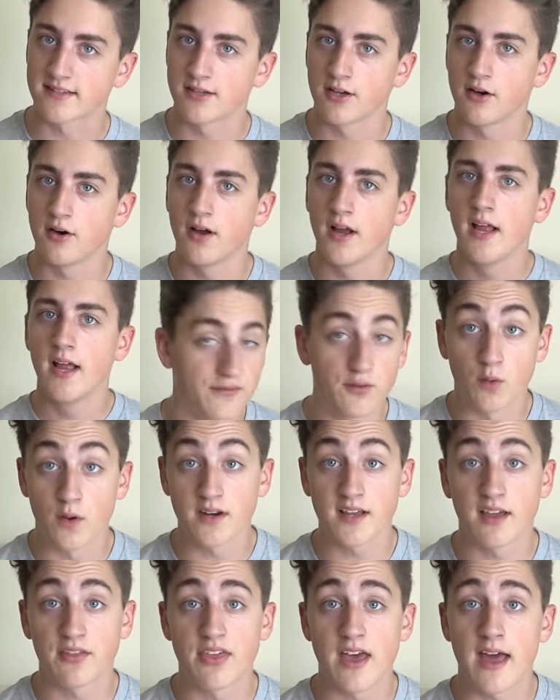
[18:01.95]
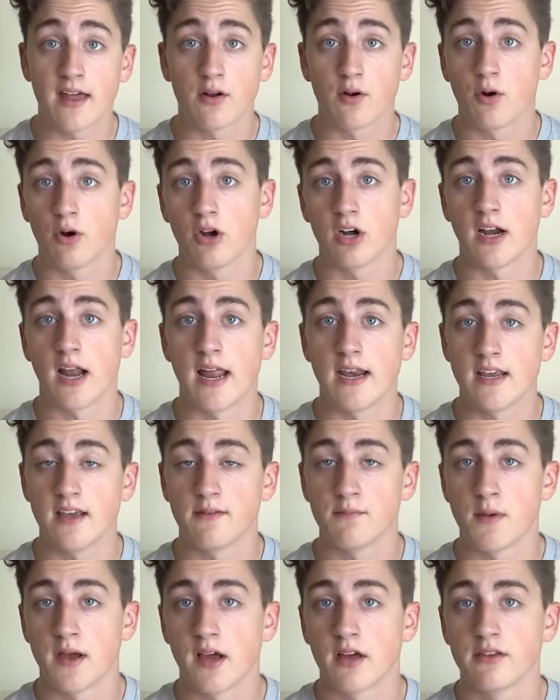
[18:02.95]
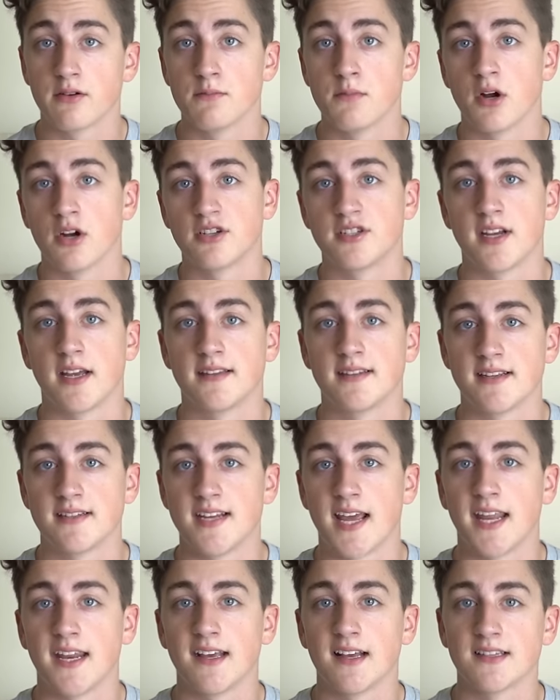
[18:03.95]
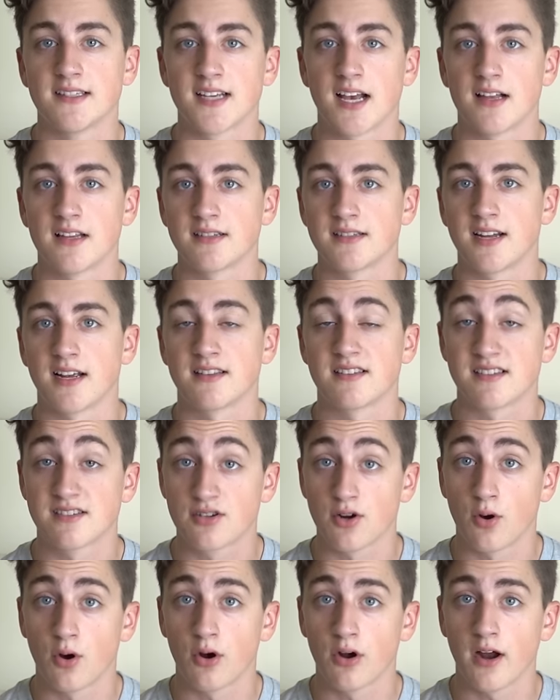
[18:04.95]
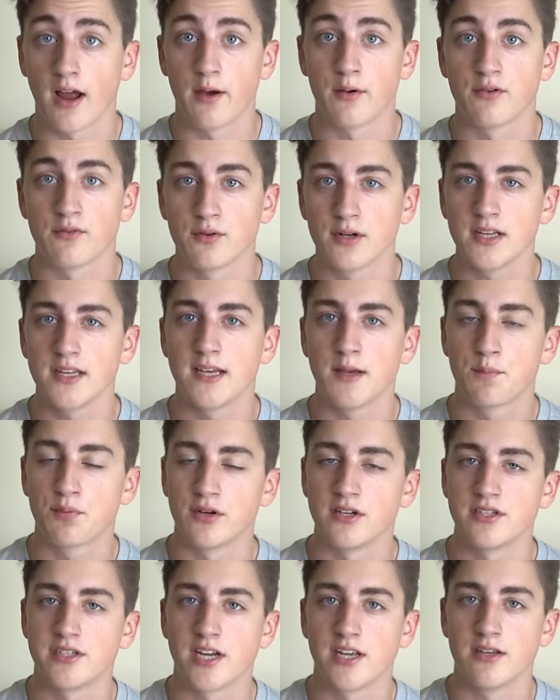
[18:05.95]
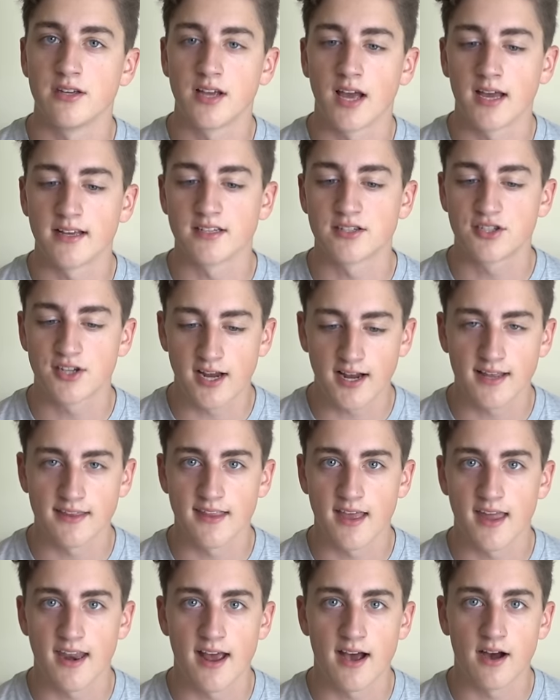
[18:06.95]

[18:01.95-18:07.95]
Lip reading: So if you want to get that or any of my other merch, it's at DannyGonzalez.store. I would really appreciate you guys checking that